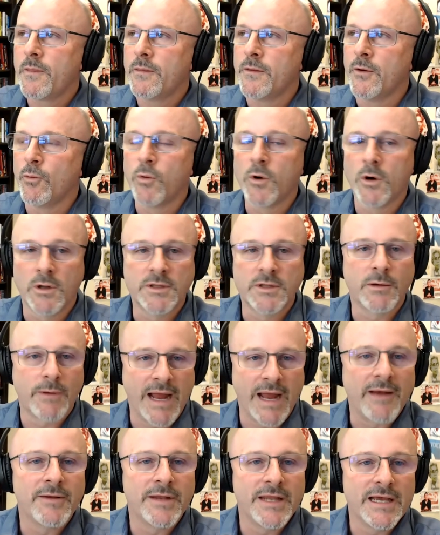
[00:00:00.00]
the world
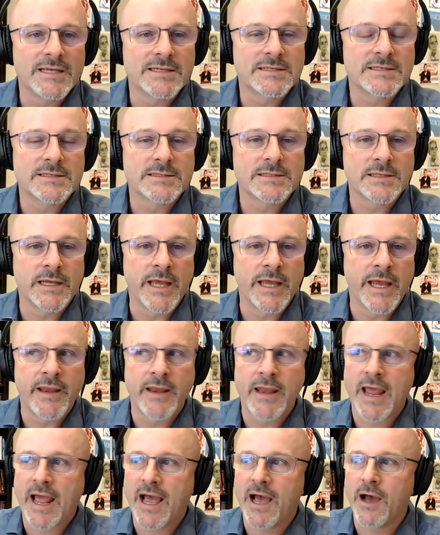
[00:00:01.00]
around us
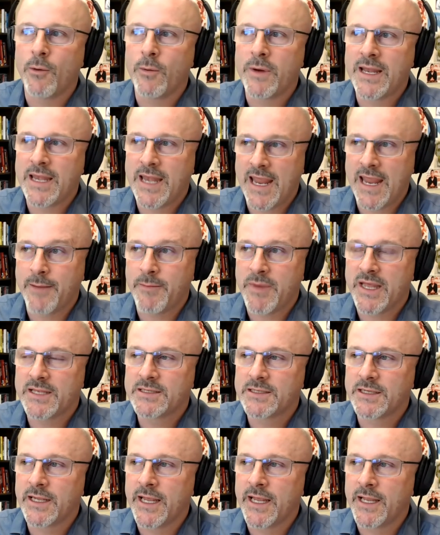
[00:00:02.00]
and how we name
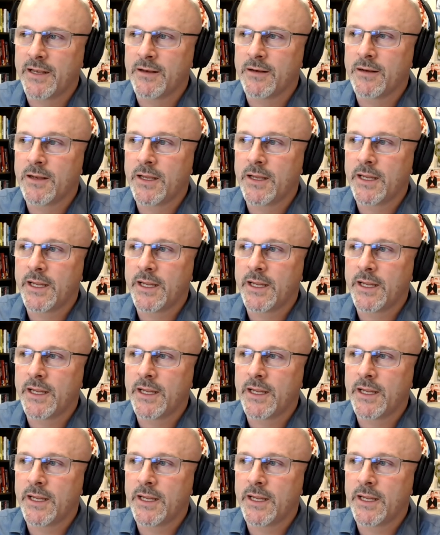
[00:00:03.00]
it and